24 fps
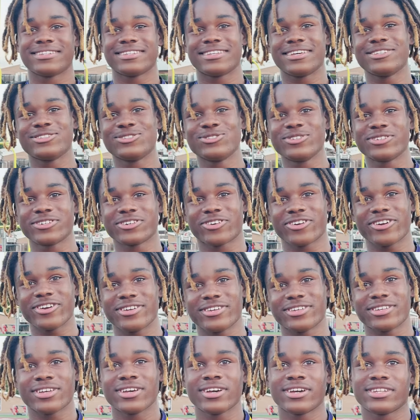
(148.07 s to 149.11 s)
They doing
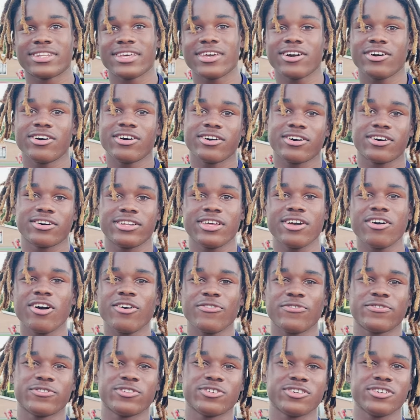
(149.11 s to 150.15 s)
great. They
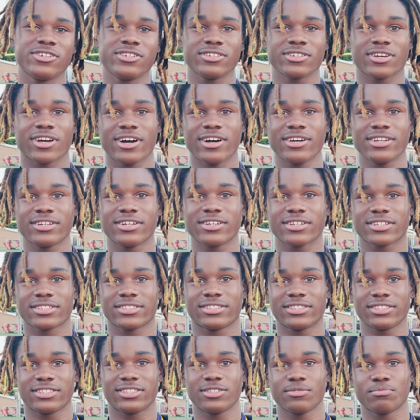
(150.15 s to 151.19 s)
off and on, kind of
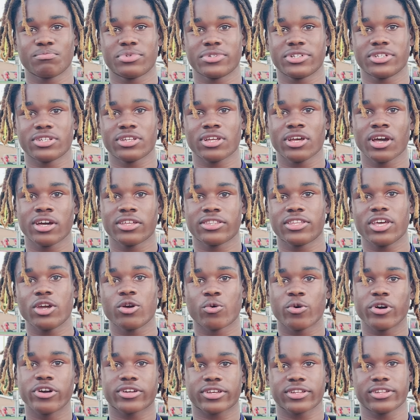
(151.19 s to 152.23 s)
inconsistent, but they
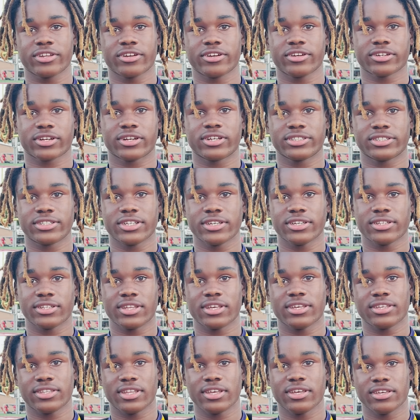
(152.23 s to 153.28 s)
working there because they
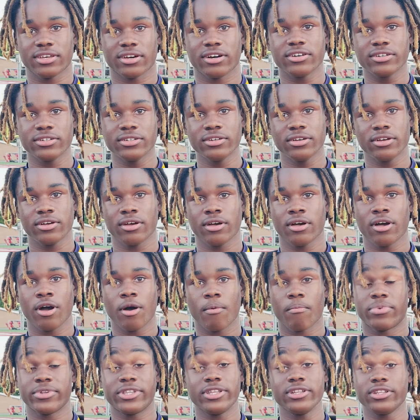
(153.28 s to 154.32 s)
young,
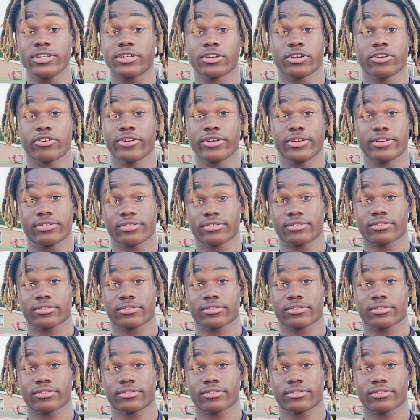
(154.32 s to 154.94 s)
but they looking great.